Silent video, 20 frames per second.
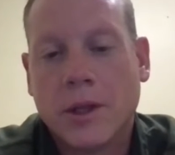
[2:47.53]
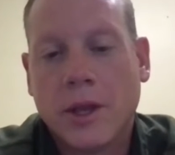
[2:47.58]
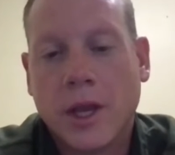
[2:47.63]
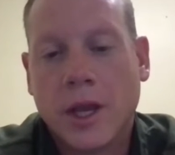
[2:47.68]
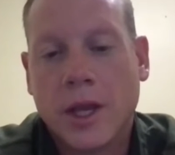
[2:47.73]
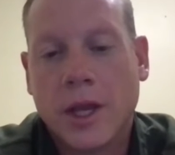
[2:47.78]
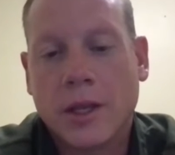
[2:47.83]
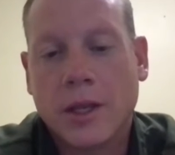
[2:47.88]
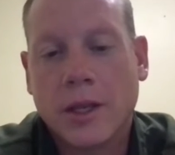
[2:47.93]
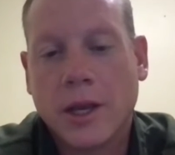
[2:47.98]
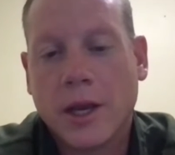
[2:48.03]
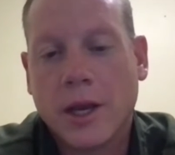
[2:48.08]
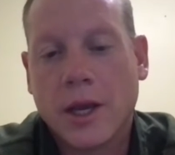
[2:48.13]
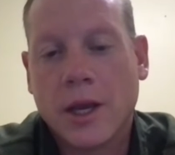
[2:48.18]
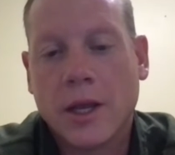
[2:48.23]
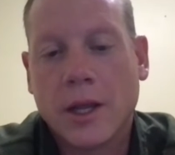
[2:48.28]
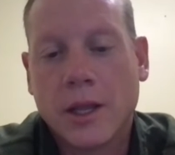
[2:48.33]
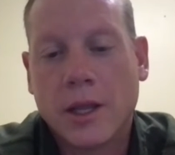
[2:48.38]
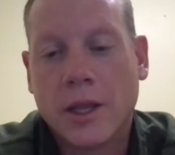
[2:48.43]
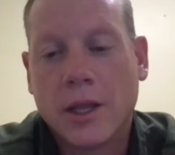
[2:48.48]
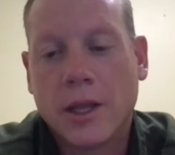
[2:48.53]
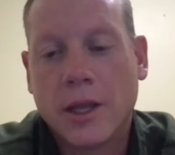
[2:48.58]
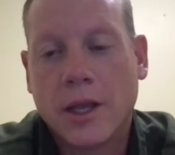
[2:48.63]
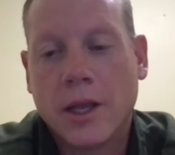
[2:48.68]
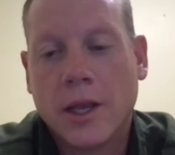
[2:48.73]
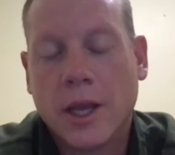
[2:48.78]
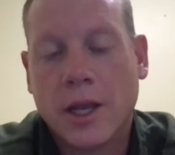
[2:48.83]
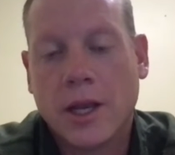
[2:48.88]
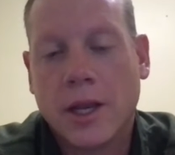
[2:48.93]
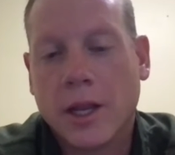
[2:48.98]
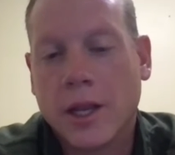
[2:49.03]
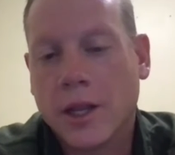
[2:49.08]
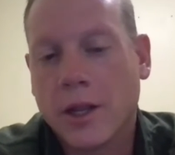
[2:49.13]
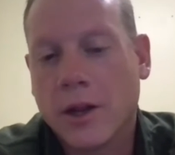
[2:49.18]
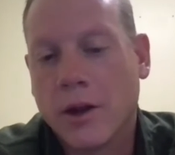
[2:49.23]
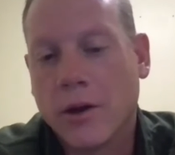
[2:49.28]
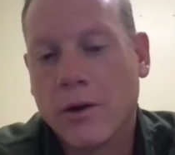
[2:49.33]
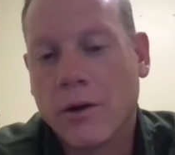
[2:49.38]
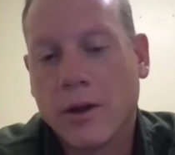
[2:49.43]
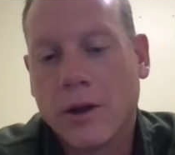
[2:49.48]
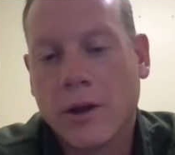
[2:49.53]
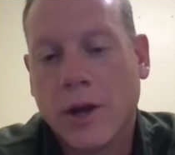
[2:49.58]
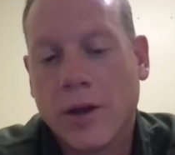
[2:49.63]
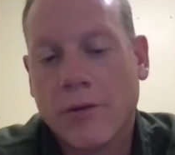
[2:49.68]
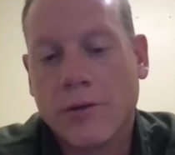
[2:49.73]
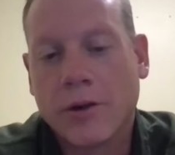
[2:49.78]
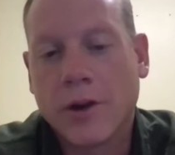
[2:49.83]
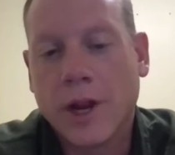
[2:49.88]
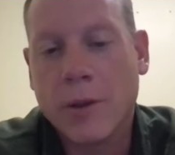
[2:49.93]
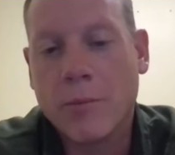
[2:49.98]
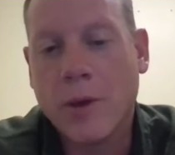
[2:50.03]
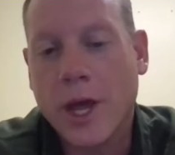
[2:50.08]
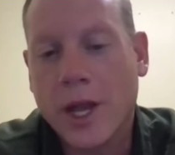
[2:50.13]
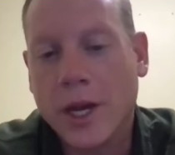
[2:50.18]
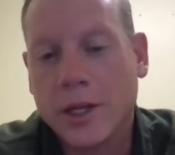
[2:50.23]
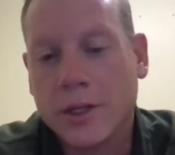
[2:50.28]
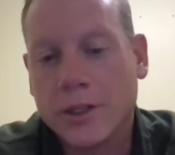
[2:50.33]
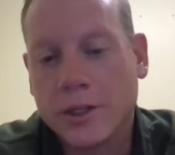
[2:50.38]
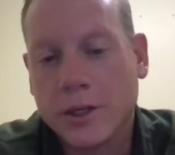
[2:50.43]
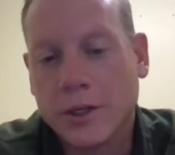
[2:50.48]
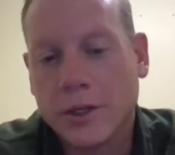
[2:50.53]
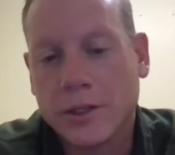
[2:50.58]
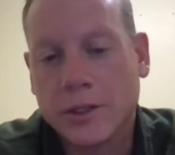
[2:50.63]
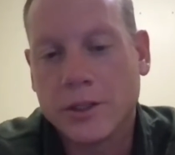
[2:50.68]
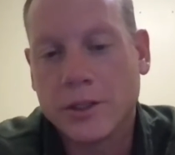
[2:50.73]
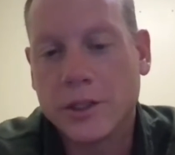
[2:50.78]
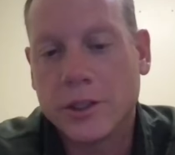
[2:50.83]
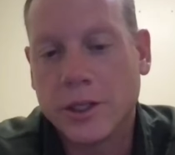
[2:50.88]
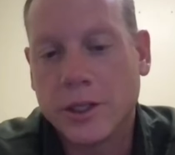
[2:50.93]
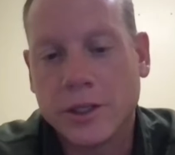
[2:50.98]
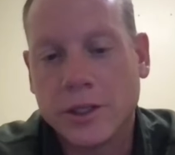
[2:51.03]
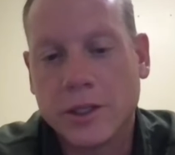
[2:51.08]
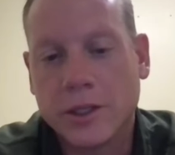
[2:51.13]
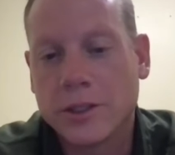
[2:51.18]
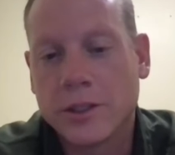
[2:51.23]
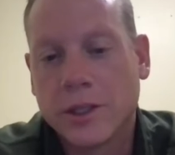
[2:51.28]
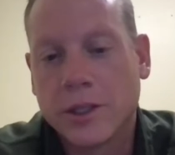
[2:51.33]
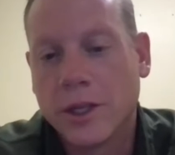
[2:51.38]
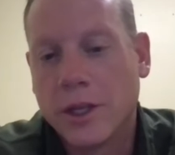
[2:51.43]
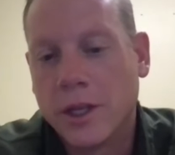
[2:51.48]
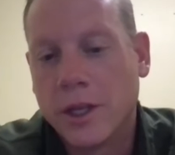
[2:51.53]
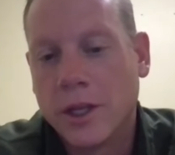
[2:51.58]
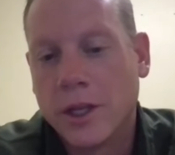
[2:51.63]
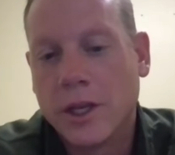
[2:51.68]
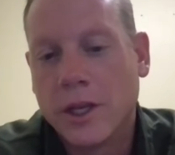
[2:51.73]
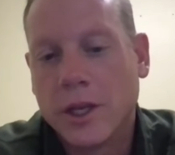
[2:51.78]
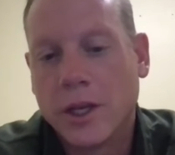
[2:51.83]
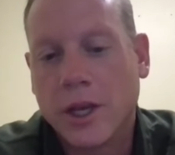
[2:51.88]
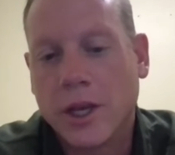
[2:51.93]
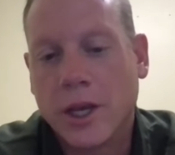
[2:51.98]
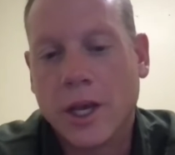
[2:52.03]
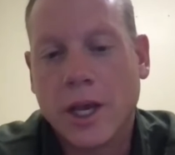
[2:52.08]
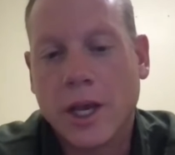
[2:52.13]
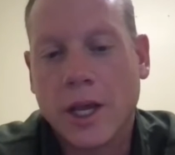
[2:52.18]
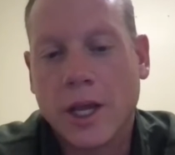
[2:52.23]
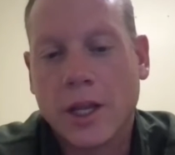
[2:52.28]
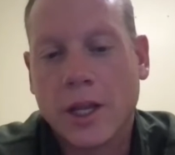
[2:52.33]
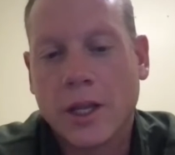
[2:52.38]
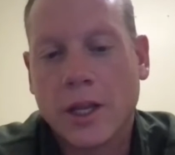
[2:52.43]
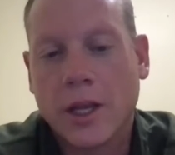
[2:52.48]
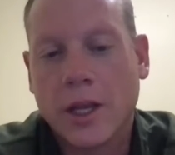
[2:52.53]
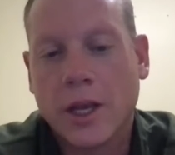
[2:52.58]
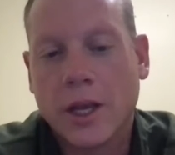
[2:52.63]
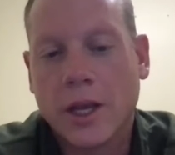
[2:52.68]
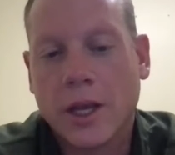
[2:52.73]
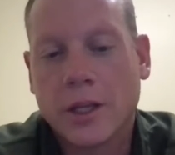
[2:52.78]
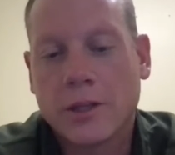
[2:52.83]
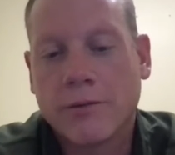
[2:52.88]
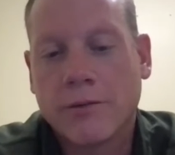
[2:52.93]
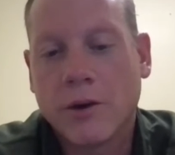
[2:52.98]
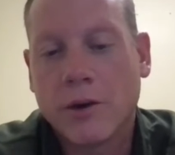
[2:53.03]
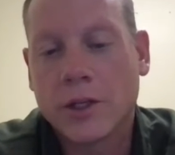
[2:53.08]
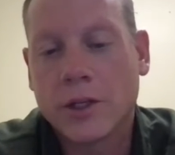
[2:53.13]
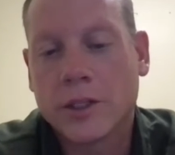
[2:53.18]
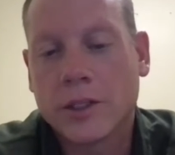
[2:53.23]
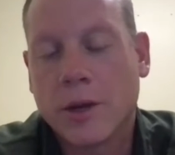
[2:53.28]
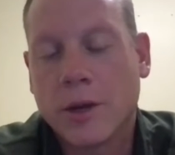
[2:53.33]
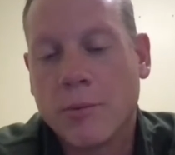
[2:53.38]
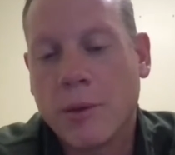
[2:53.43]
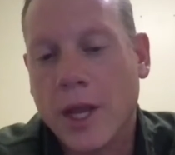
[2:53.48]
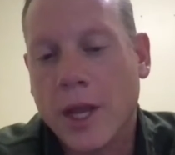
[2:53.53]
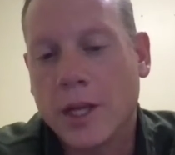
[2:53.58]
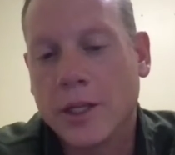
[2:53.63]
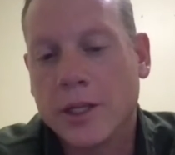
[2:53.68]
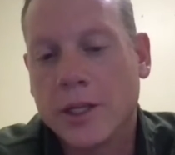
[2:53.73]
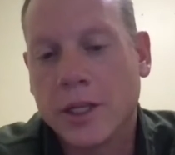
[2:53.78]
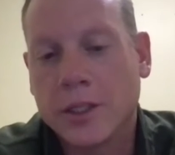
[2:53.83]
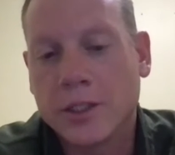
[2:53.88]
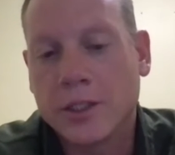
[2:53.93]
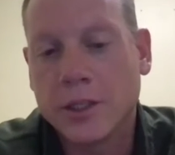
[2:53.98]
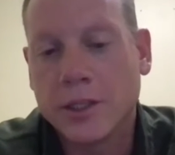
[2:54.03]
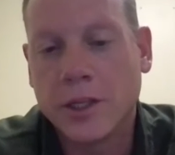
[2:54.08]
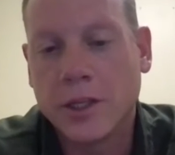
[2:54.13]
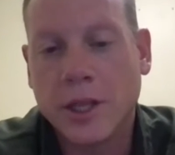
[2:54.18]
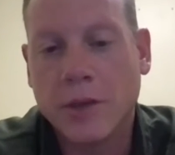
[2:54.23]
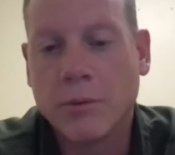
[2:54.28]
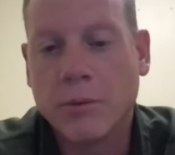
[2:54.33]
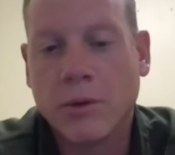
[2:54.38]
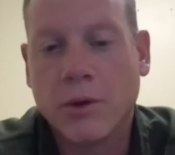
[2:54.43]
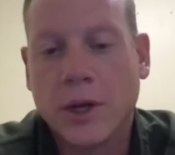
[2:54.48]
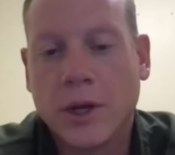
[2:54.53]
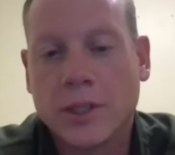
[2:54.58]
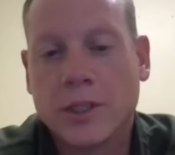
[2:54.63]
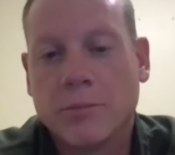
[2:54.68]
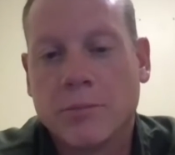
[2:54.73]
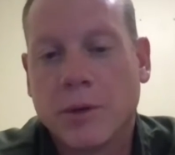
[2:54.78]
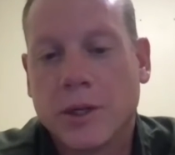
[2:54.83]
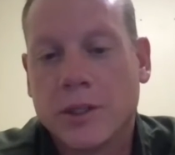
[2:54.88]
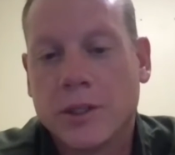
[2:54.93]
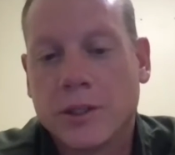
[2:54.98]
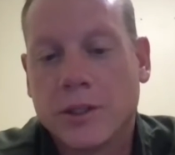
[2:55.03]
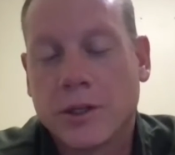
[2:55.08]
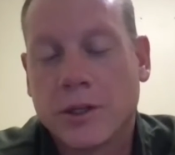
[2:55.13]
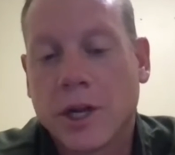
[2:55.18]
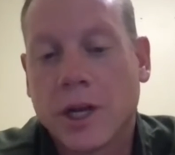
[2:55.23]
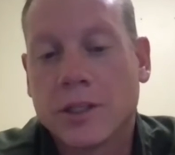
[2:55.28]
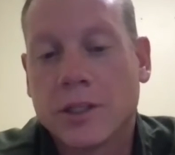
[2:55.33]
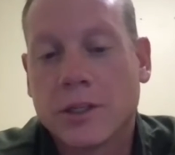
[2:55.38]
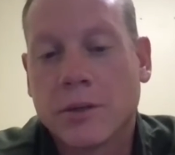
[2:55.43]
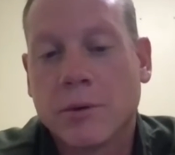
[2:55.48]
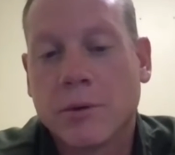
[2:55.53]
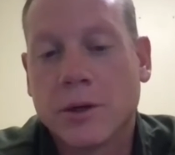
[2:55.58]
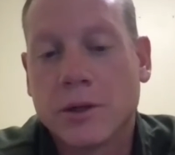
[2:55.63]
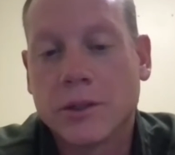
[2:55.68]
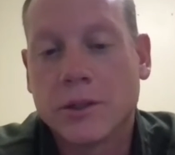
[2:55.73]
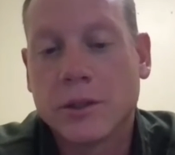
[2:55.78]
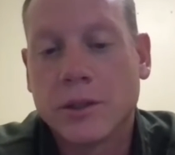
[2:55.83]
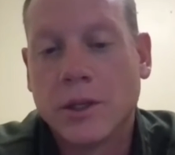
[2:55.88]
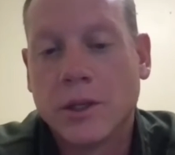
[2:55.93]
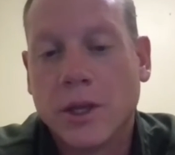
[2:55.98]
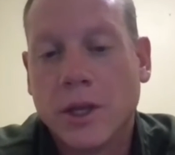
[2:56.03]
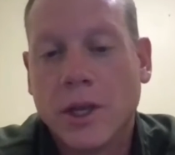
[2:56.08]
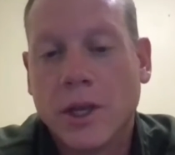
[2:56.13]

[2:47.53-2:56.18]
and you know, I have a great manager and she just, it's focused on paying attention to the employees as much as your customers.